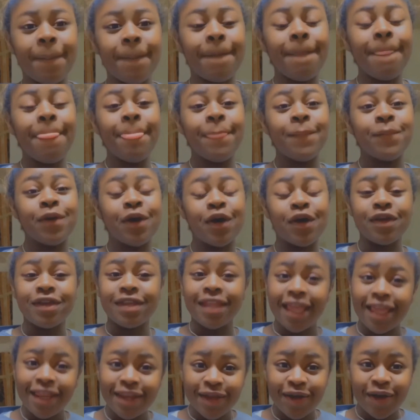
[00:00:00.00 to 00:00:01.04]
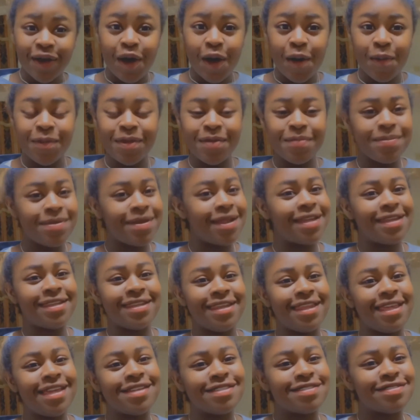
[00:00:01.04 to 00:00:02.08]
But her Nana called me, but I didn't
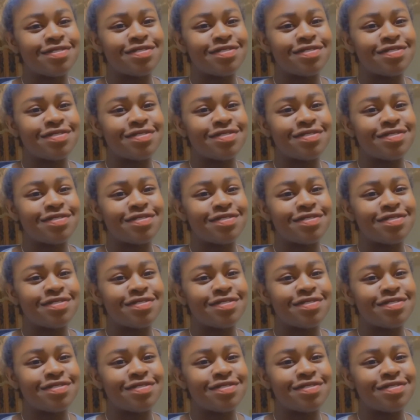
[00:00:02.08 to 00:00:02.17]
answer.